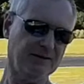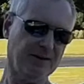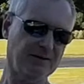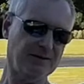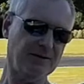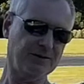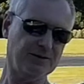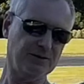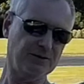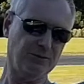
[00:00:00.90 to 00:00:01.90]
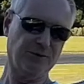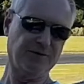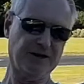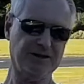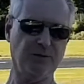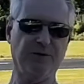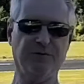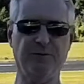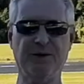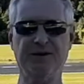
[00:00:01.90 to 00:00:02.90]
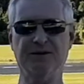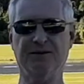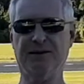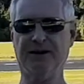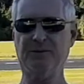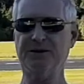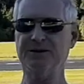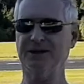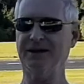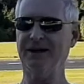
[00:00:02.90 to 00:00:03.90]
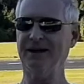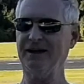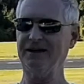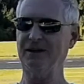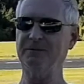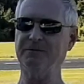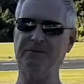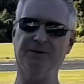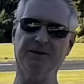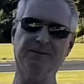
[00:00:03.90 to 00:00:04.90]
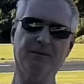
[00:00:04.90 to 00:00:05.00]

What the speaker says: I'm going to provide some information that I wish I had up front